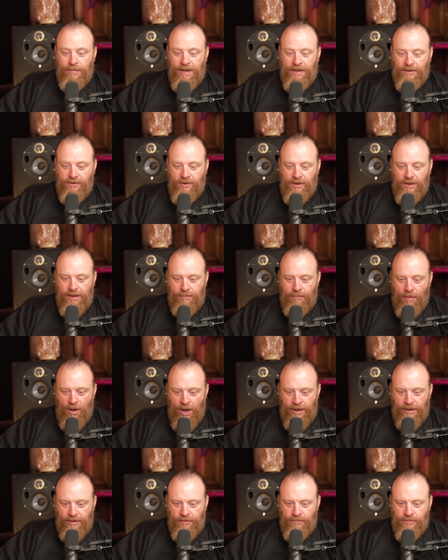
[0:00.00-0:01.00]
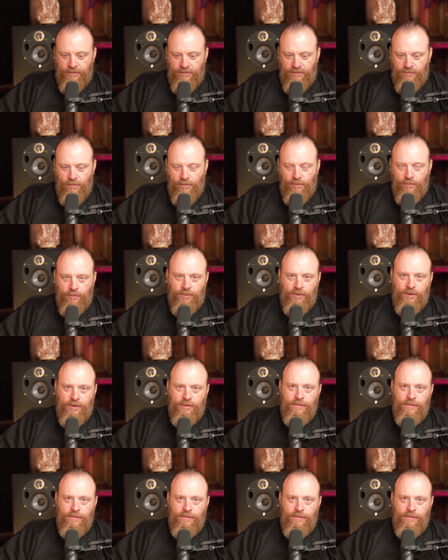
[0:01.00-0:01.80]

mentally mind screwed.